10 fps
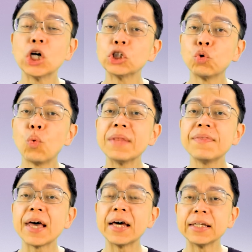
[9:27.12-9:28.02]
to one
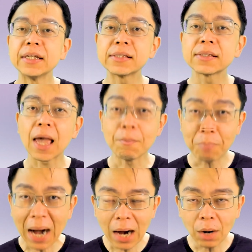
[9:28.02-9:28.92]
that is
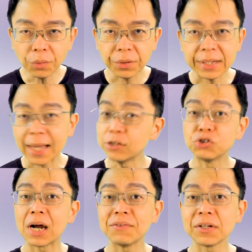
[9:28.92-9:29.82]
empowering and
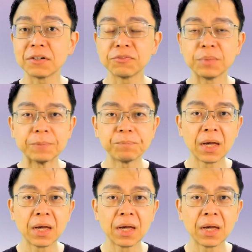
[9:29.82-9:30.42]
driving of me.